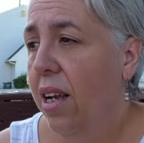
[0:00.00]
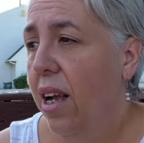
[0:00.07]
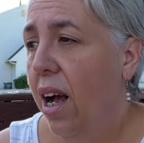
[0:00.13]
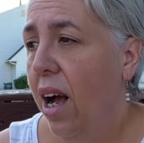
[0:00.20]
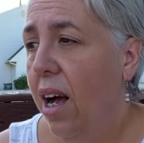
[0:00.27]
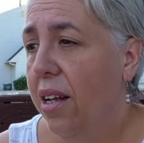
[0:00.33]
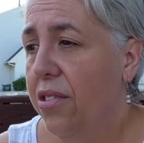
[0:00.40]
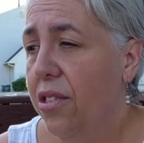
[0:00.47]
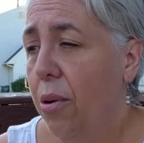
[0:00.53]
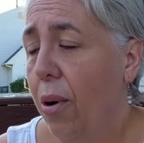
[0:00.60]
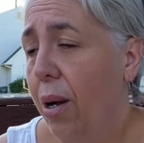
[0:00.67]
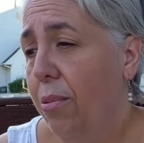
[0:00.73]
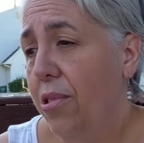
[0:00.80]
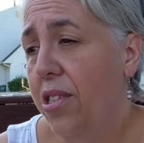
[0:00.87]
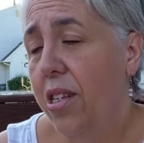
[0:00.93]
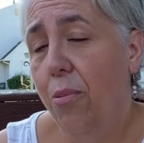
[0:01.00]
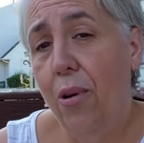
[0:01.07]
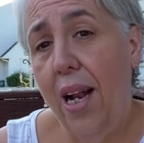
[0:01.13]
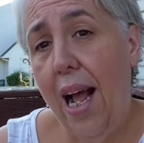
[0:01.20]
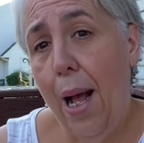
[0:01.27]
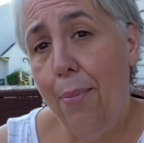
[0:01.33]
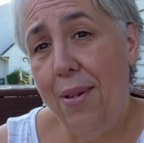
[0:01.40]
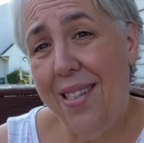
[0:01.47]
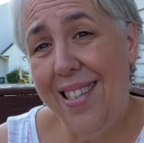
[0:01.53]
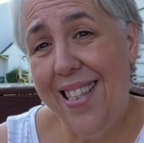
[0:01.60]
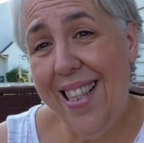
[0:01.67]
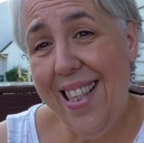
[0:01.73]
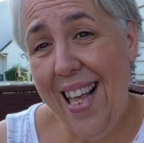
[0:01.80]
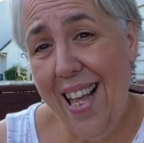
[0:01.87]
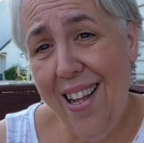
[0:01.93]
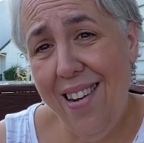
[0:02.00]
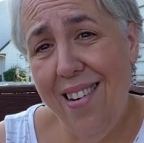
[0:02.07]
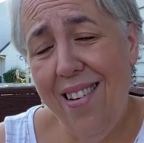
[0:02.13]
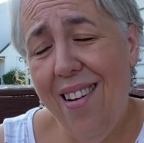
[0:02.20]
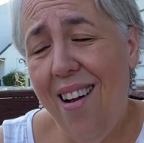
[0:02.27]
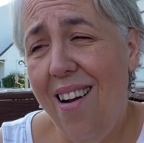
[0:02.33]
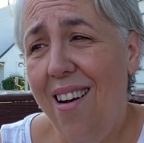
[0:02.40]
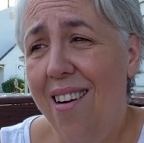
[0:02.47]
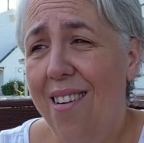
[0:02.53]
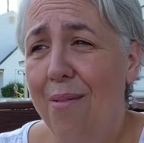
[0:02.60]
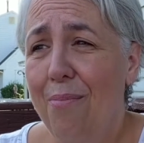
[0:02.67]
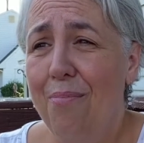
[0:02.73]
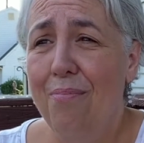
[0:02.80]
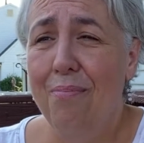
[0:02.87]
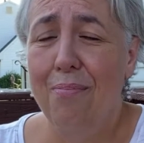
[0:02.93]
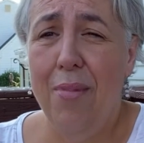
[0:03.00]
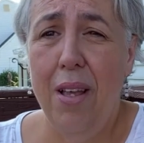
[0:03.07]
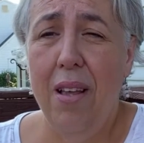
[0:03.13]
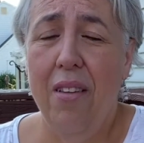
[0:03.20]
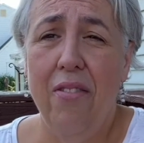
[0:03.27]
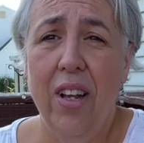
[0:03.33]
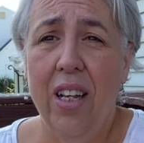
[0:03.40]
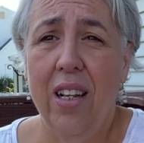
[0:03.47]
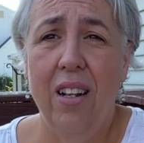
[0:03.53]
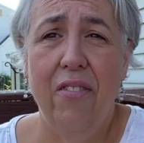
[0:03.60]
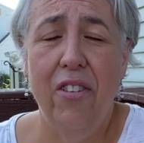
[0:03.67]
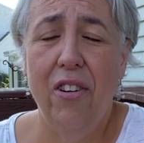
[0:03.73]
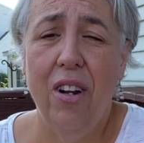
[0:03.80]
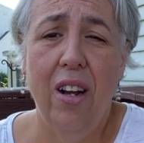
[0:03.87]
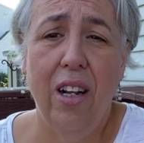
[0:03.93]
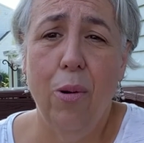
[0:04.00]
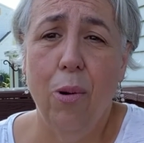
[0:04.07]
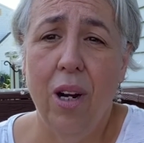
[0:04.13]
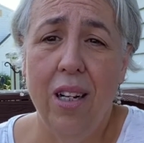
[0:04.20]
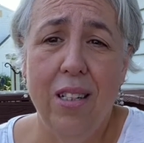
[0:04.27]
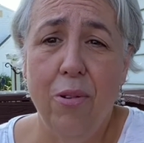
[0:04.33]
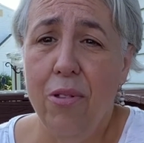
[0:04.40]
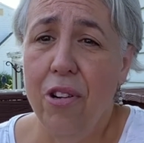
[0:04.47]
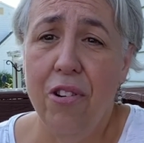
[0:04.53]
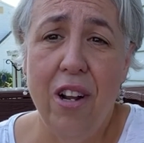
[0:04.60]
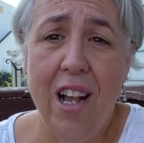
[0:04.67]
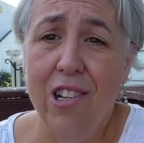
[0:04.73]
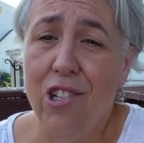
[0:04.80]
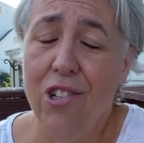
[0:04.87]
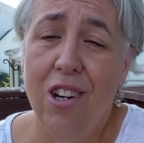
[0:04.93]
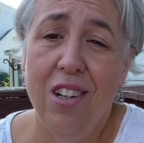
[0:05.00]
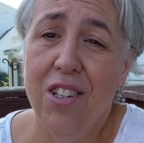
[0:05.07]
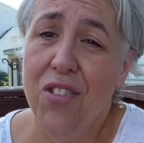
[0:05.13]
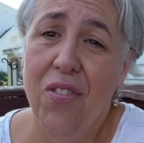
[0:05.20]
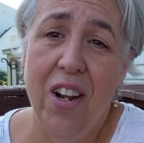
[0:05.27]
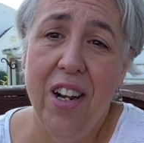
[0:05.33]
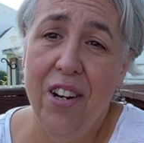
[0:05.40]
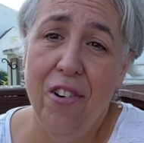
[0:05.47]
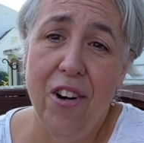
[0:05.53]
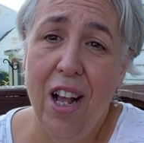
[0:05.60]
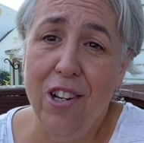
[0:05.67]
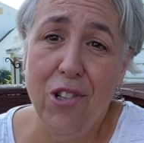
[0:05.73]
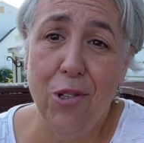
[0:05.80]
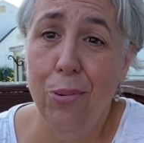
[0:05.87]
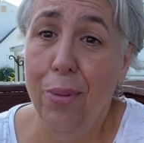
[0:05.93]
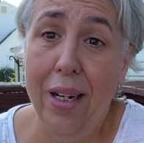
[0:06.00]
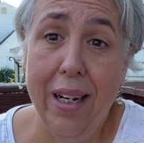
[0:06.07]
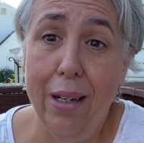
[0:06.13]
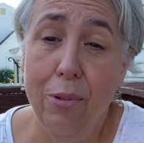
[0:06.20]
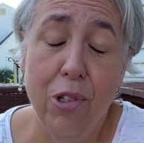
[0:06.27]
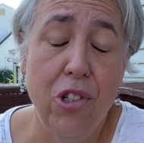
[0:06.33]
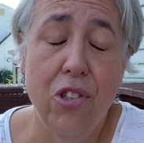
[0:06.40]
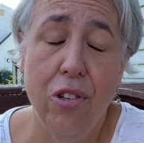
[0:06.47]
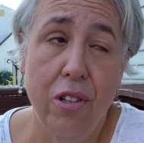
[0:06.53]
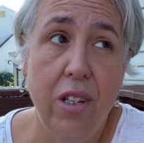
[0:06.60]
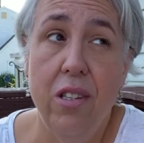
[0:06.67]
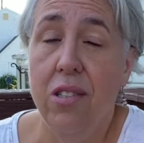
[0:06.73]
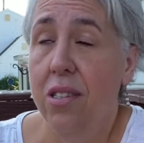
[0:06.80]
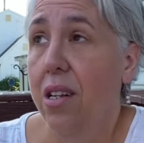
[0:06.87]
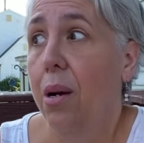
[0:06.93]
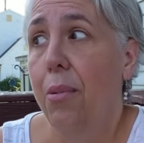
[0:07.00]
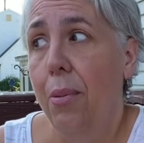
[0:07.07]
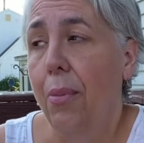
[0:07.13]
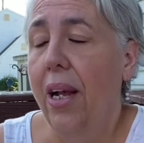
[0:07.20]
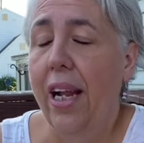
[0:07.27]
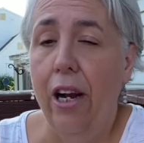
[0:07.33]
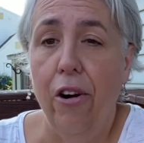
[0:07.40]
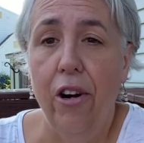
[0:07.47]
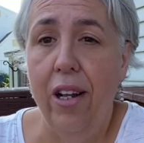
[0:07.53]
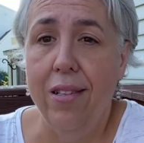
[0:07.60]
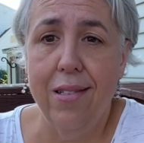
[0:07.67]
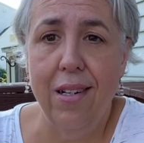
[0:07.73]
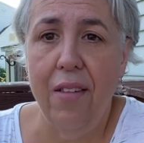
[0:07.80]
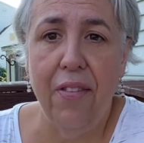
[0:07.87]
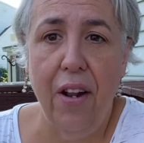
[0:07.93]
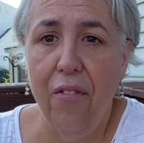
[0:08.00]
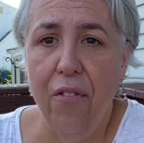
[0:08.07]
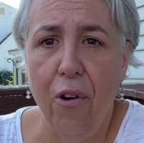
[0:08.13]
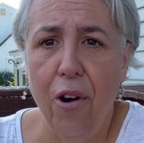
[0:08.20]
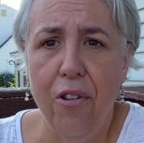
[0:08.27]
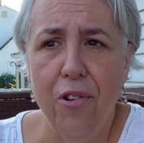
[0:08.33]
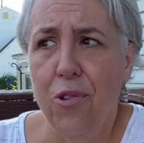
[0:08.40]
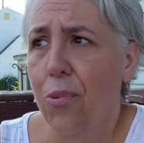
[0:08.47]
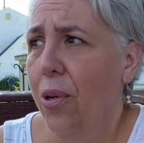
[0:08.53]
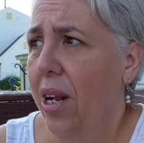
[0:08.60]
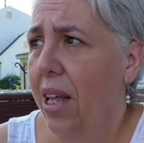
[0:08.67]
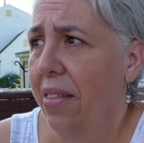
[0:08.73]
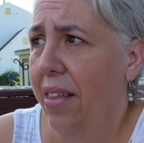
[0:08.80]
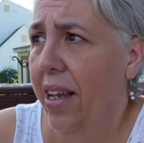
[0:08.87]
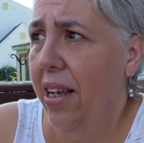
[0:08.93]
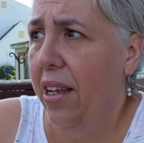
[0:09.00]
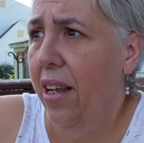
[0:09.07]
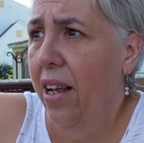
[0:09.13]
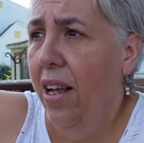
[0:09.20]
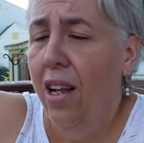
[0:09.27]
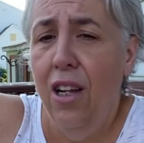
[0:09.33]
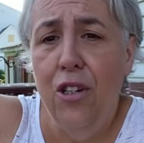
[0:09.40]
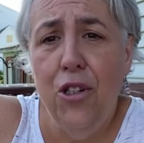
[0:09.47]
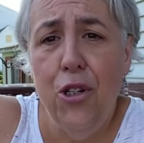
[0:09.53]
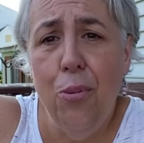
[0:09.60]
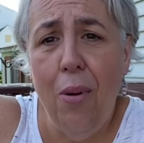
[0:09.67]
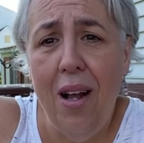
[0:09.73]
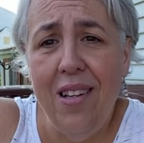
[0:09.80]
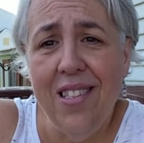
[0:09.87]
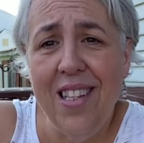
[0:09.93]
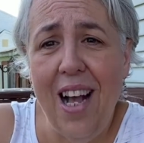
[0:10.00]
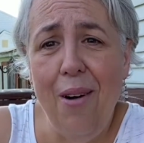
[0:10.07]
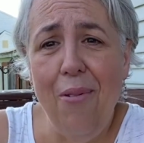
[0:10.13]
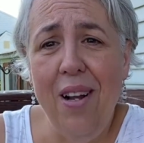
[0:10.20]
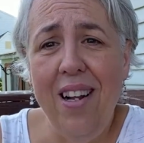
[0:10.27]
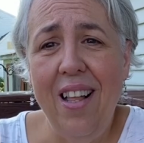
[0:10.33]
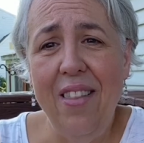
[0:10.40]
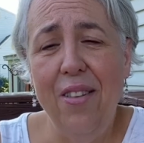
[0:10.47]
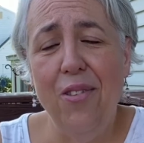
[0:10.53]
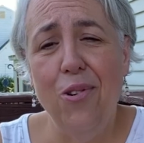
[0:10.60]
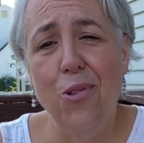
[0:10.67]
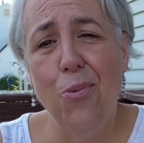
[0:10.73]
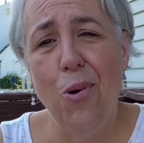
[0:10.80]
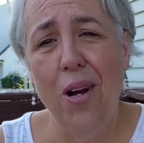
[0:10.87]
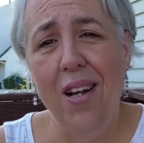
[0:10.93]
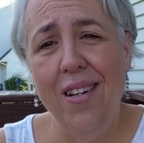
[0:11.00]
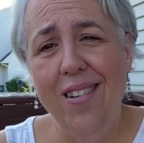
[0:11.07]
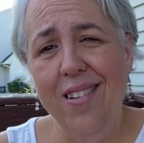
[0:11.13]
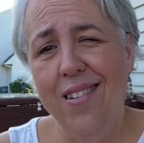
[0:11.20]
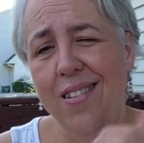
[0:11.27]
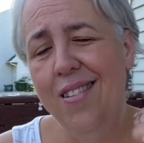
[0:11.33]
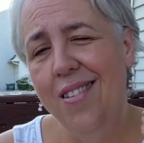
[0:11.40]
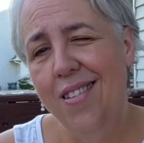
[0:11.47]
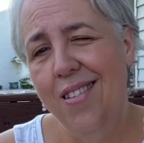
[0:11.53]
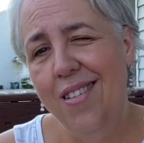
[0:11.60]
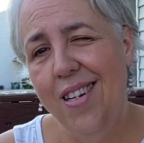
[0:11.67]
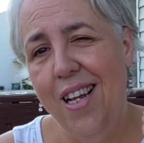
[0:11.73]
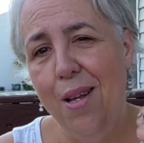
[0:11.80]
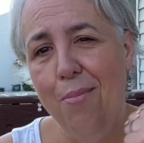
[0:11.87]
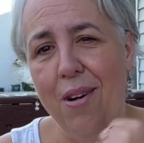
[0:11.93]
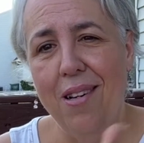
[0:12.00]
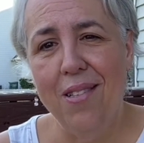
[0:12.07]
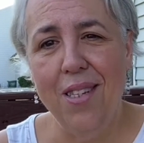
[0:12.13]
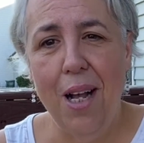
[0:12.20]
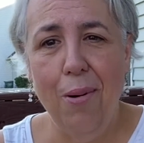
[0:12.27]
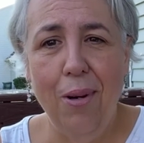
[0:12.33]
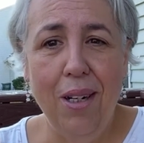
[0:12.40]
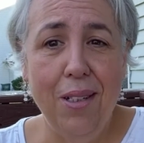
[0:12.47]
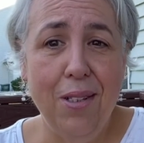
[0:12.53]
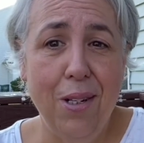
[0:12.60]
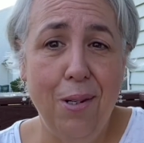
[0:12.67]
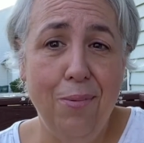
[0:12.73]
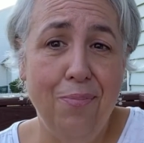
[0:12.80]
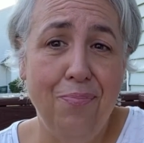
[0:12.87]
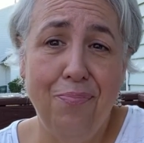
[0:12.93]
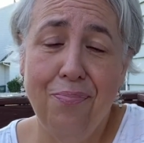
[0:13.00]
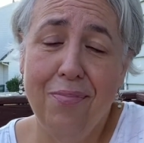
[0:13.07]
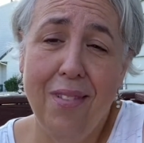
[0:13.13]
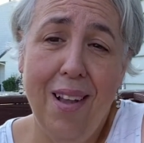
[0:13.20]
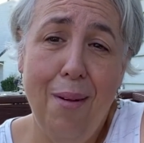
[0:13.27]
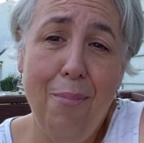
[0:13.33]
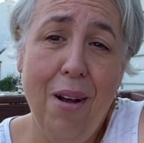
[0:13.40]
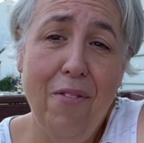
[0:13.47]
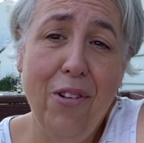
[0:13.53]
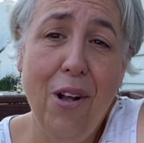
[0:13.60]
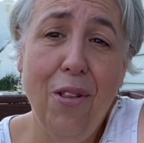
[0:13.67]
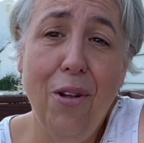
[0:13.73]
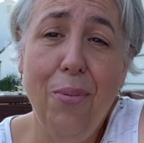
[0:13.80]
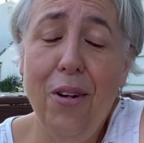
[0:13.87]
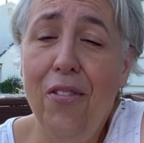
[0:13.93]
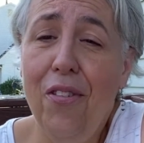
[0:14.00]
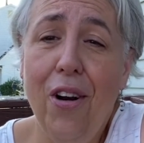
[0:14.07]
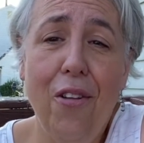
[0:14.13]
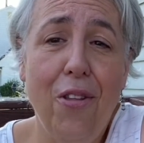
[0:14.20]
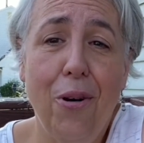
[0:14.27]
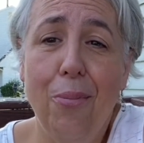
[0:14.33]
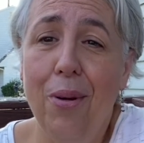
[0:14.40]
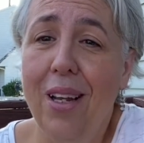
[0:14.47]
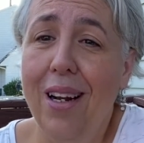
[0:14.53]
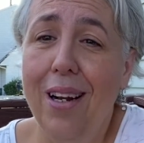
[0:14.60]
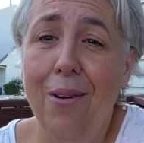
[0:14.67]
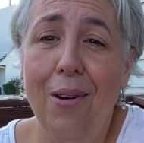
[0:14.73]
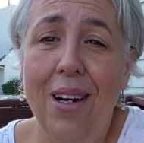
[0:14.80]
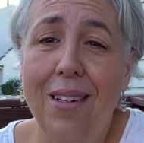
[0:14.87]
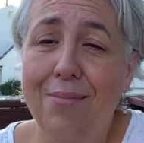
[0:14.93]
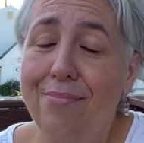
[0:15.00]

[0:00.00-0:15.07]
Uh, so I will see what happens then. Um, if I could, if I could work out do with international, I'll just find an international meeting, which there is some in my area. It's not that far. There's one, I think, two miles that way, and I think there's one eight miles that way. So I have to go a little bit further, but you know what?